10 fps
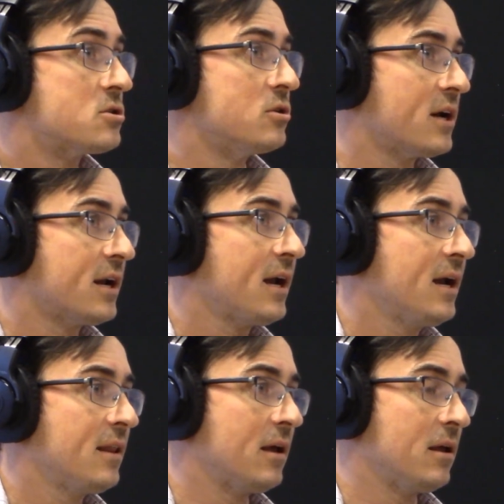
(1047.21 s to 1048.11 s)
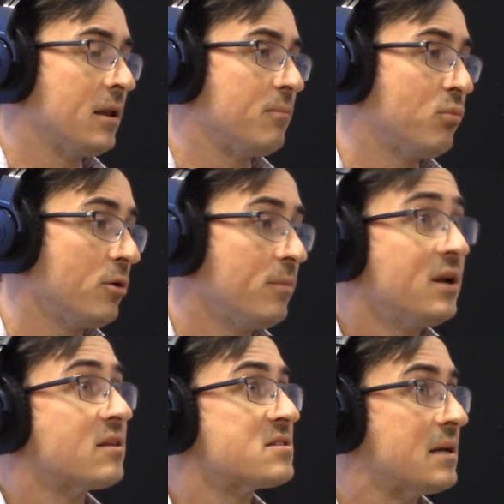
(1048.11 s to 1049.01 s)
So you kind of had that. They put them
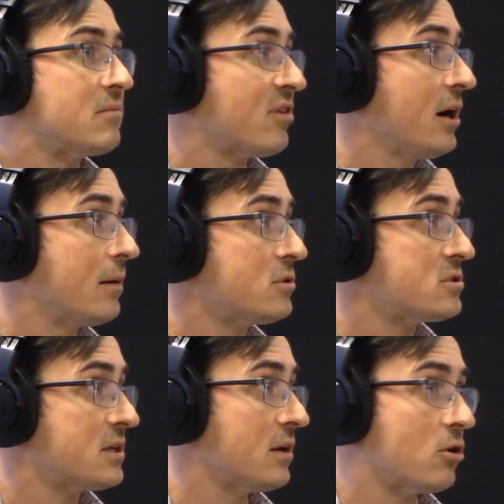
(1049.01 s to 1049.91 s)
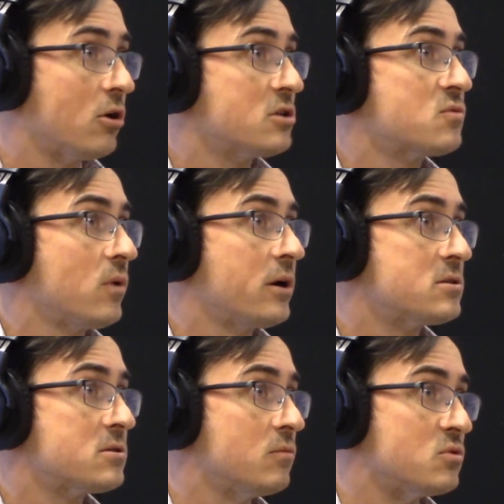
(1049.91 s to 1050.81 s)
in at the same time because, again,
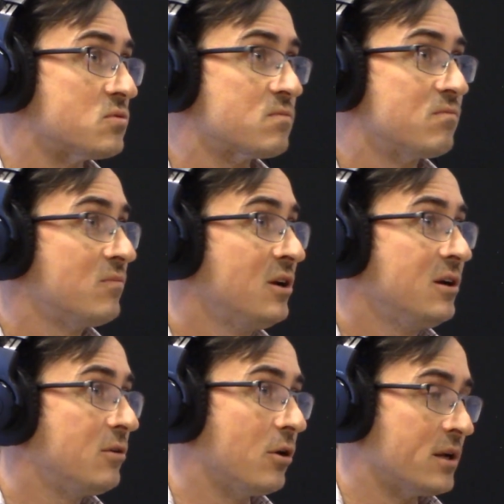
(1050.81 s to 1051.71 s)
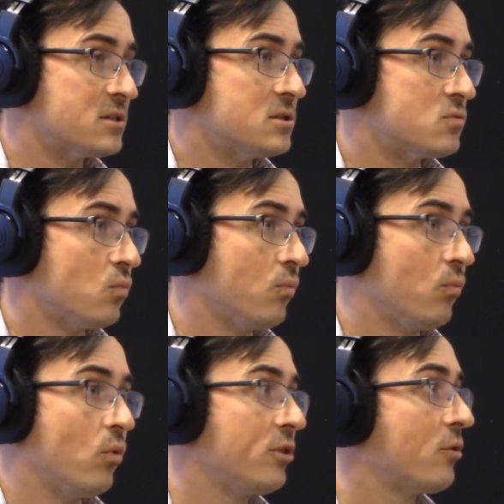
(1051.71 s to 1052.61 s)
cost-wise, it was, in essence,
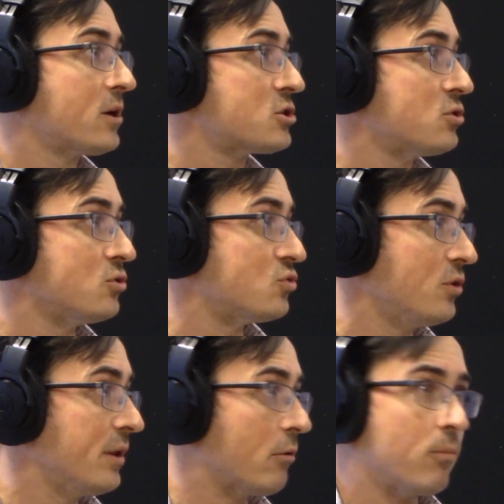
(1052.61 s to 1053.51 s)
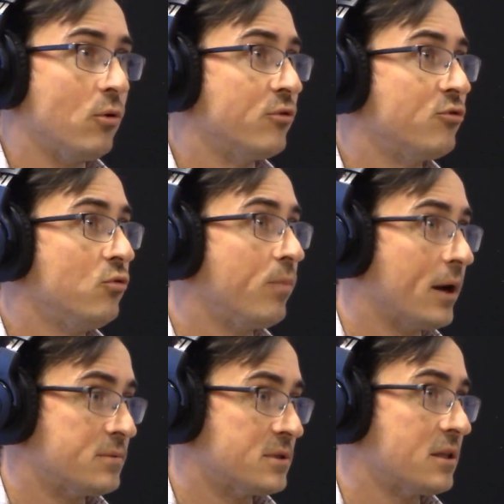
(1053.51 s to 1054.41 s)
one directional drill. They were pulling 2
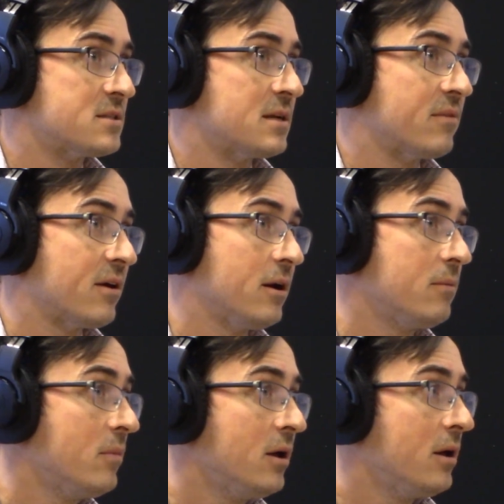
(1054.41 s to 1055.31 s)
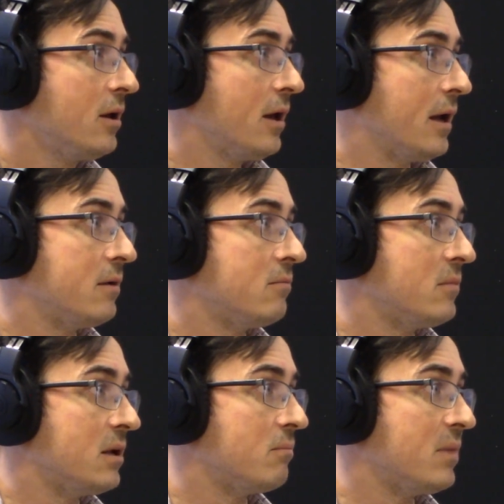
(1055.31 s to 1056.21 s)
pipes at the same time,
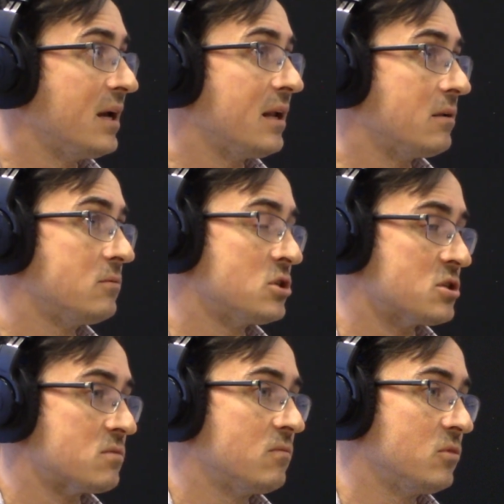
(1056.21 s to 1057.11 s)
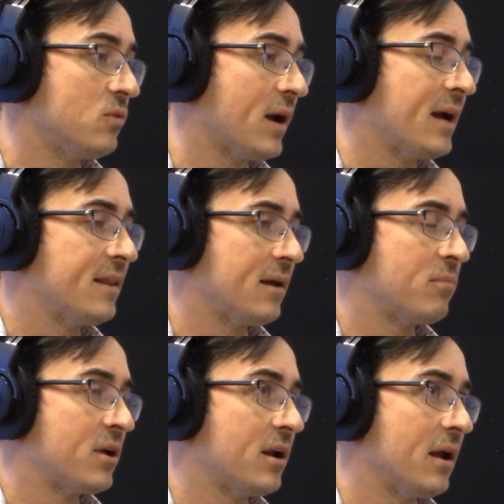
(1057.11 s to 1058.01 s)
and it made it just, you had that
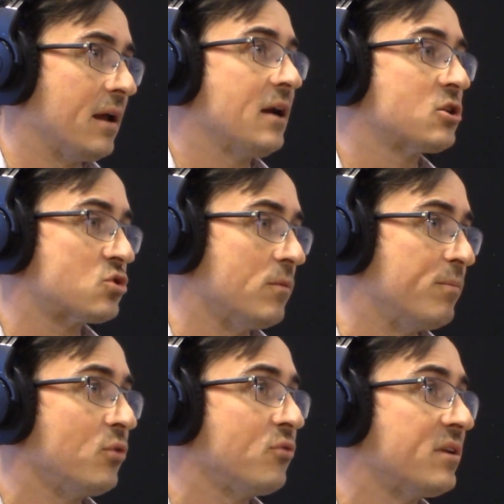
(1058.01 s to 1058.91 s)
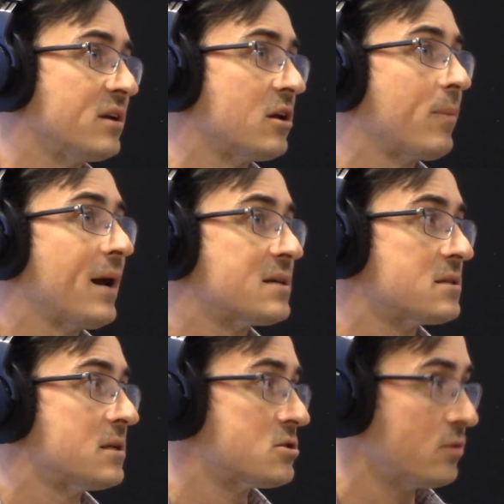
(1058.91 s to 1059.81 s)
kind of extra built-in
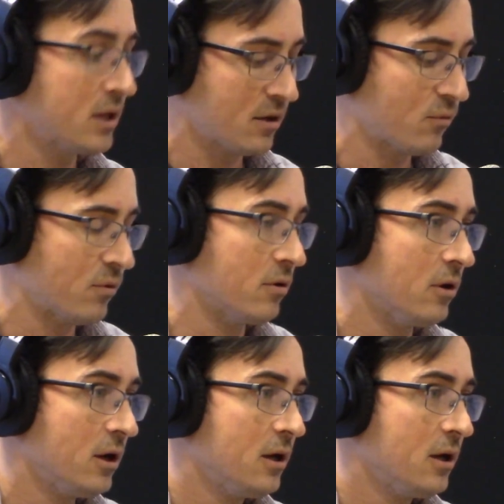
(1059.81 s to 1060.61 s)
capacity. So, again, if we're